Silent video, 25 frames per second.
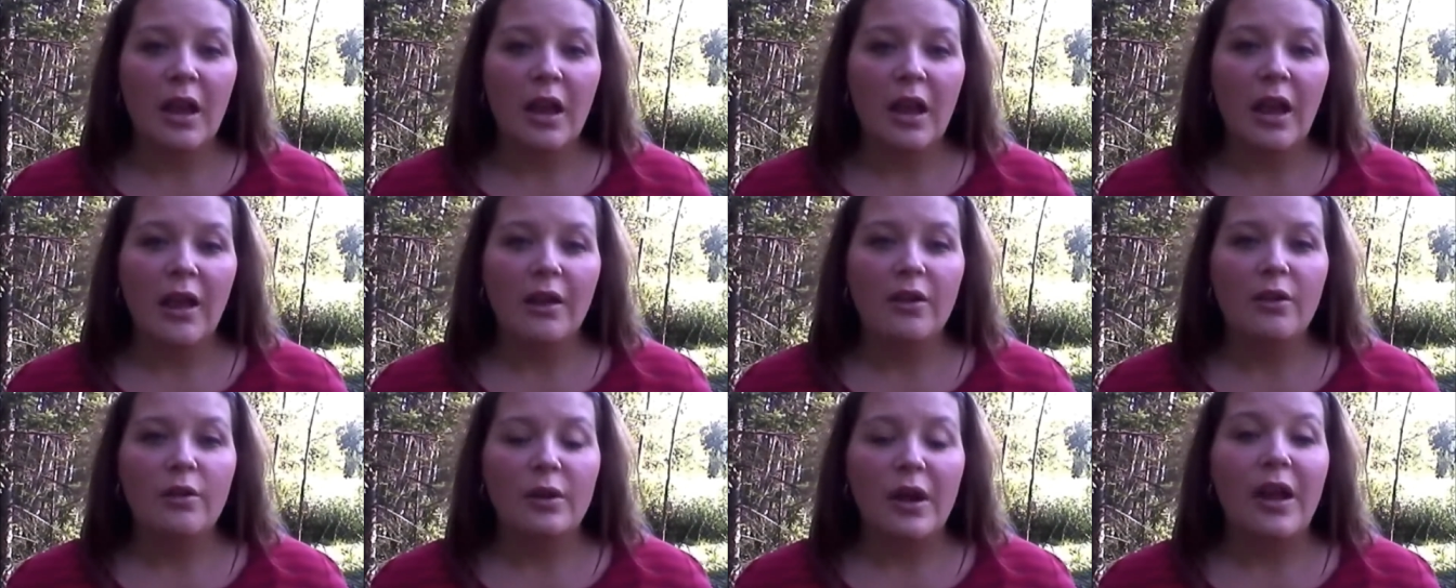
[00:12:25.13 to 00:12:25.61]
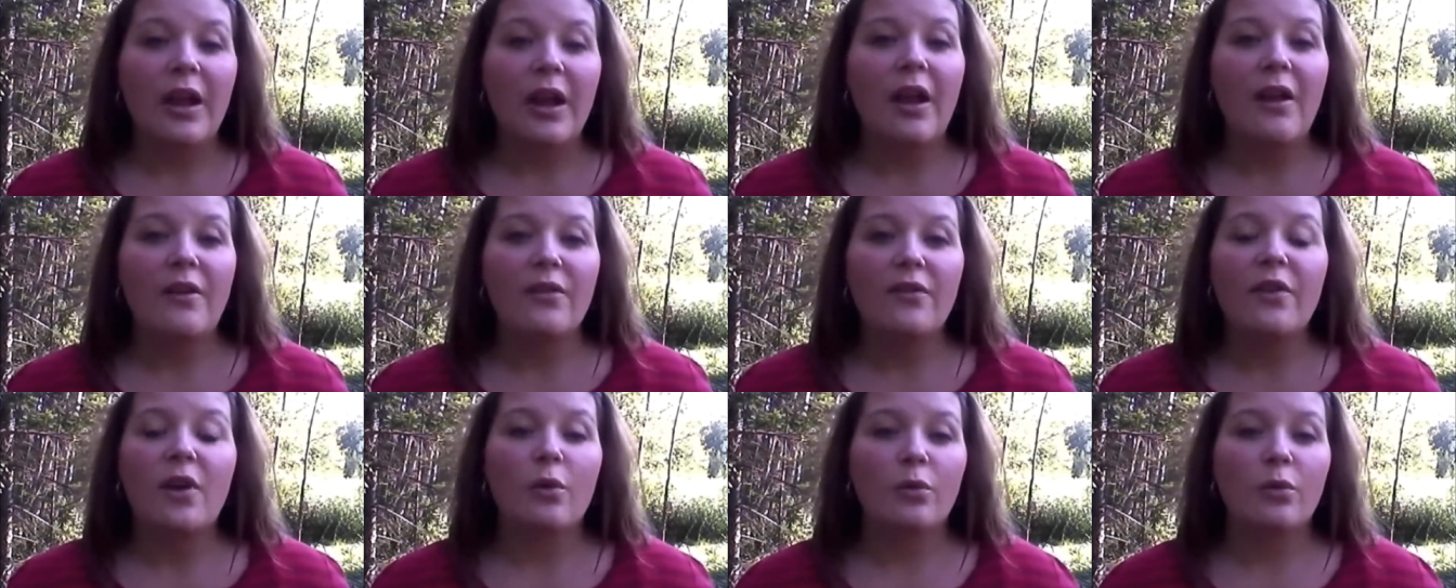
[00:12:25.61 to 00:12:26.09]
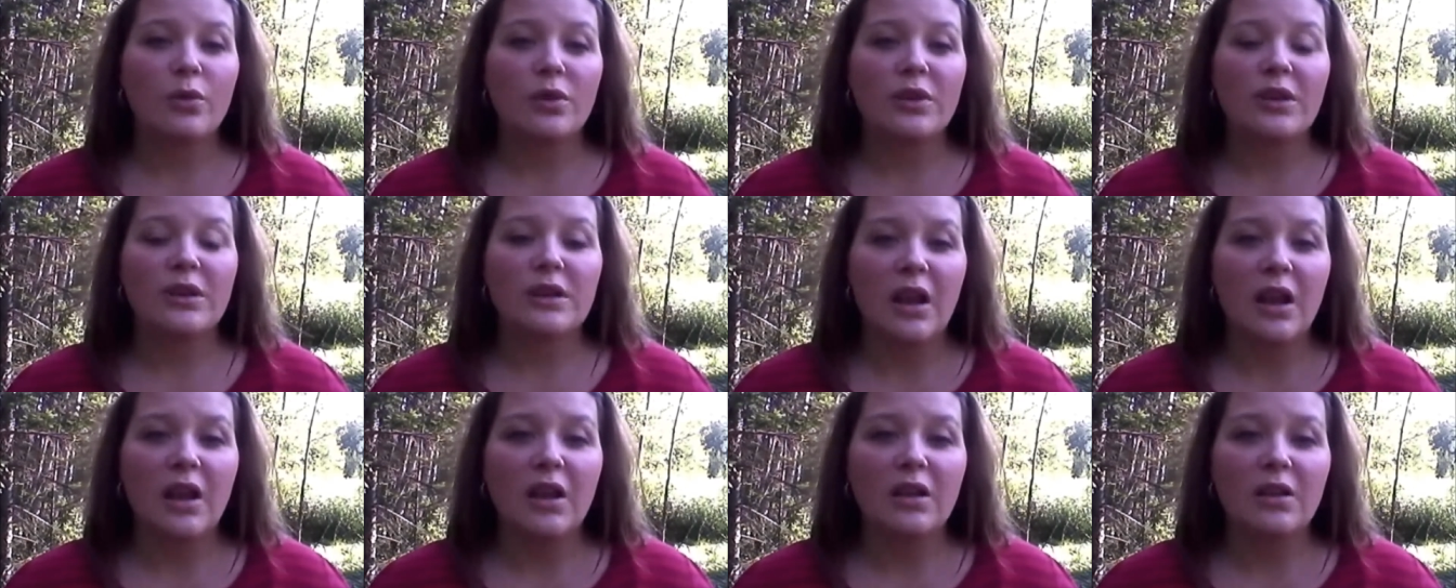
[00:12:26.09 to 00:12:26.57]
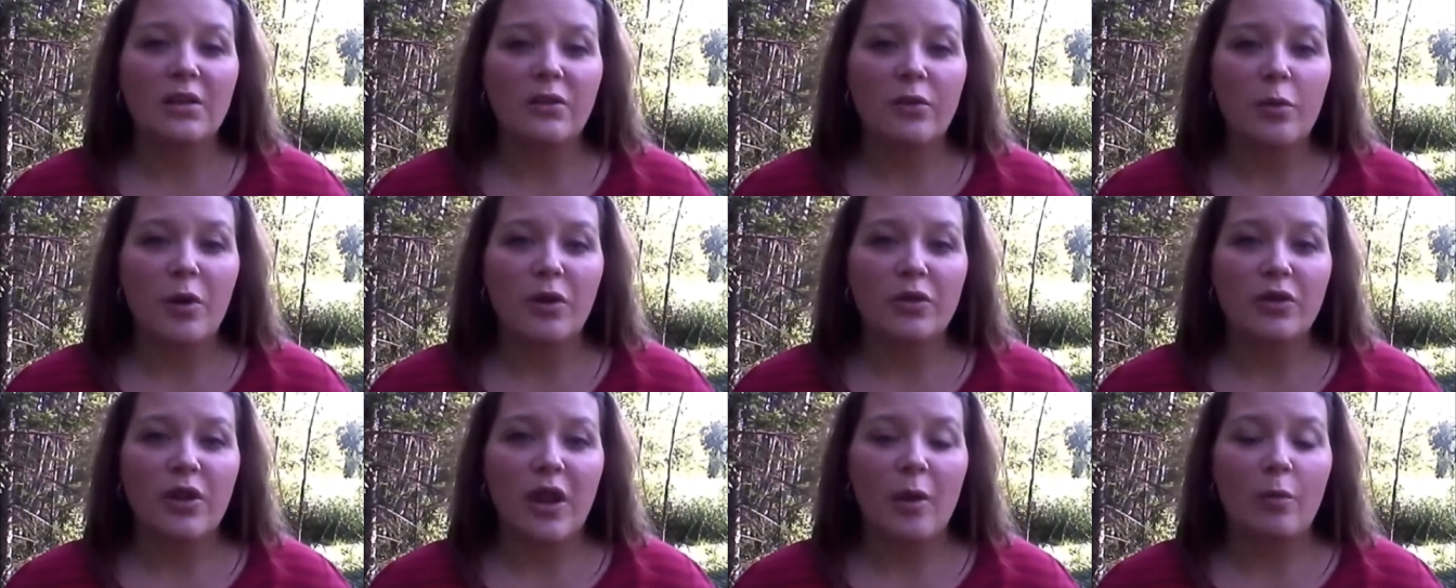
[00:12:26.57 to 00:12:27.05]
And okay, I felt really negative
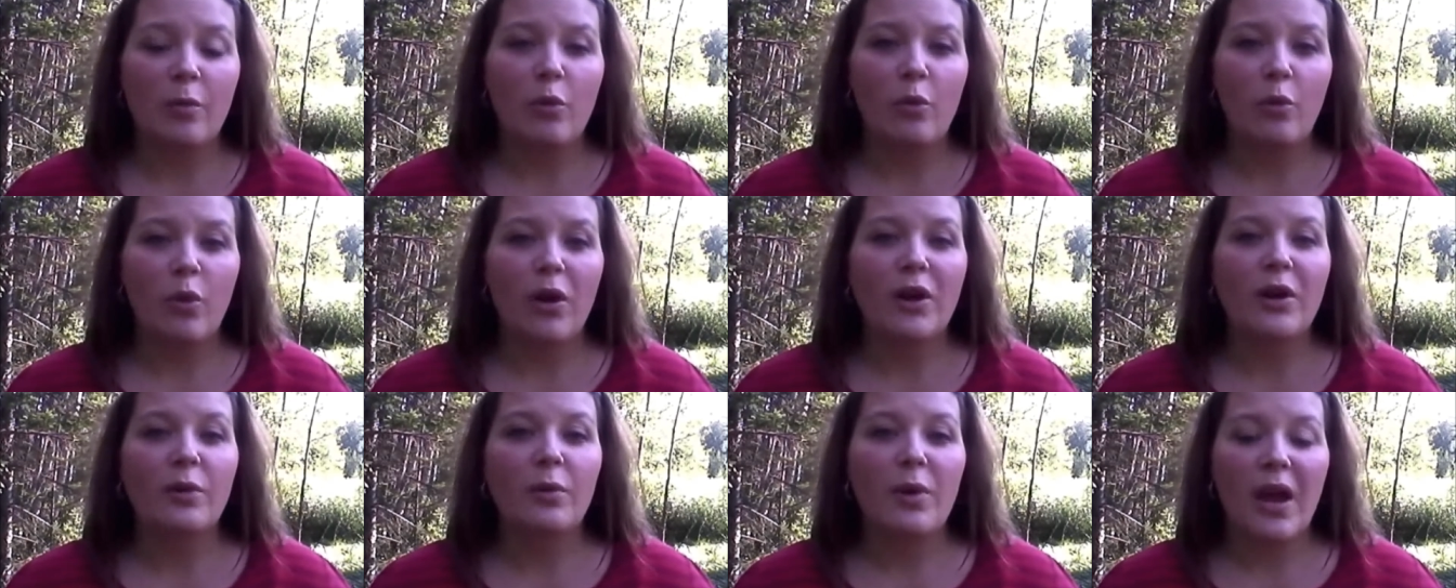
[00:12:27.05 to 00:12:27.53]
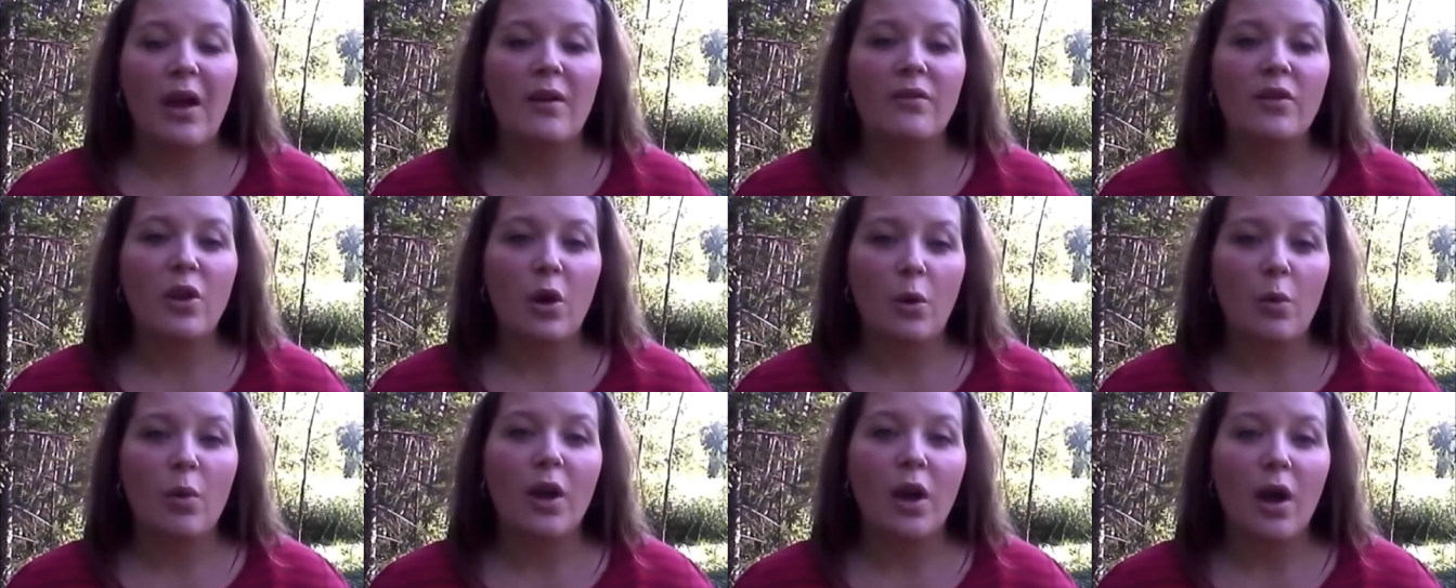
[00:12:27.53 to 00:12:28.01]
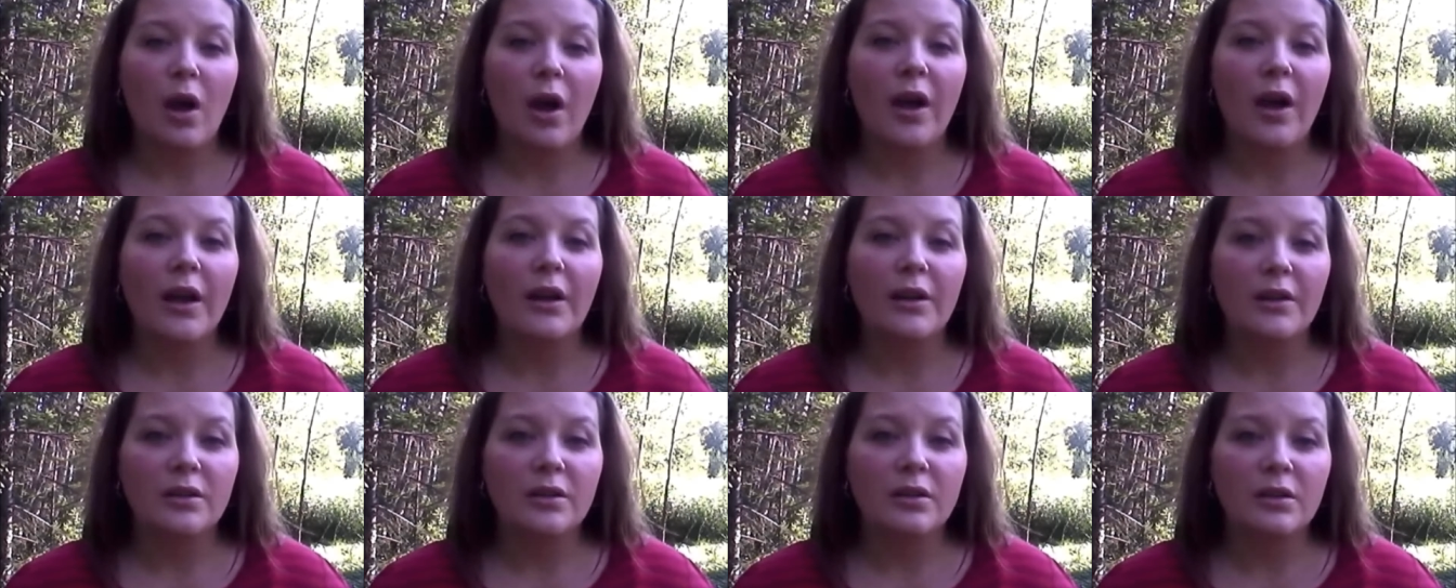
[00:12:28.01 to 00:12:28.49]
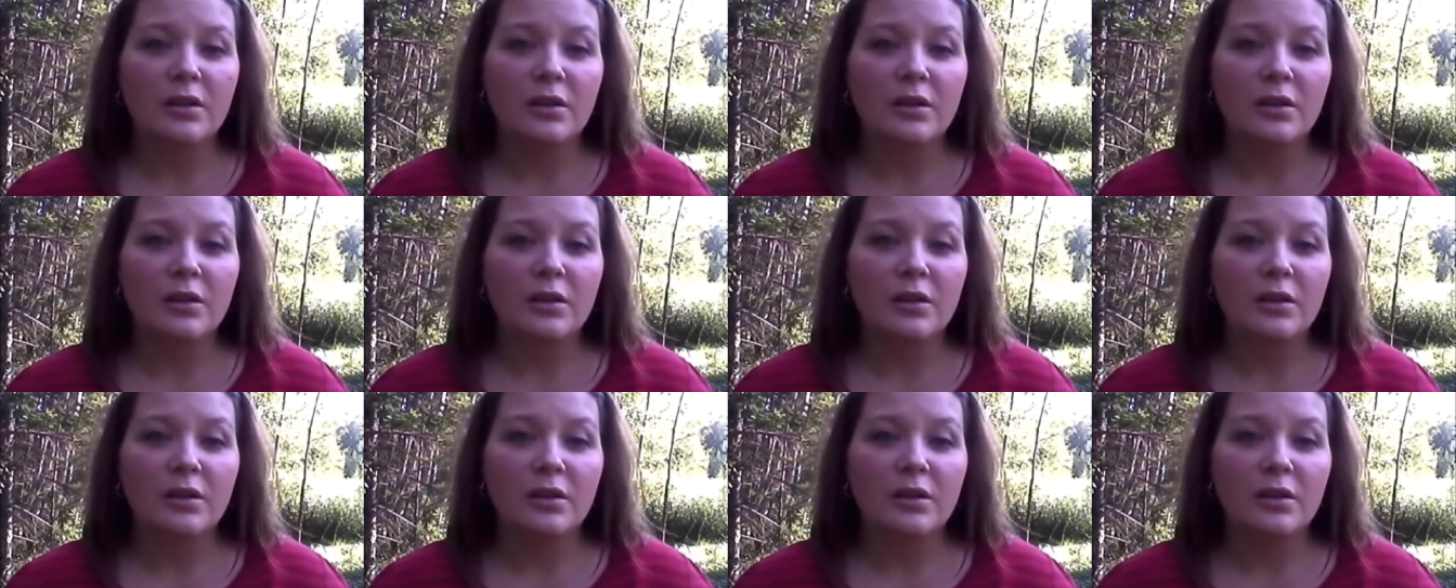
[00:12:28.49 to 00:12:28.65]
about that, but what do I have going on?